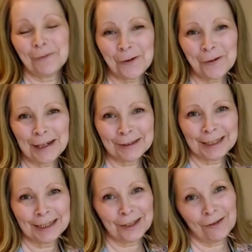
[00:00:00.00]
4
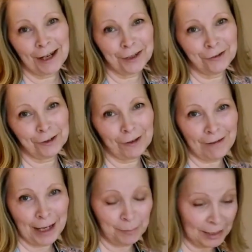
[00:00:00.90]
ounces or 100
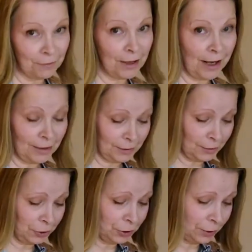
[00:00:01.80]
grams of
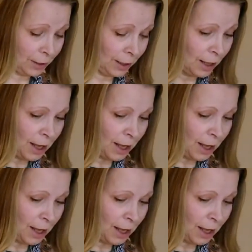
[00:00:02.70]
caster sugar,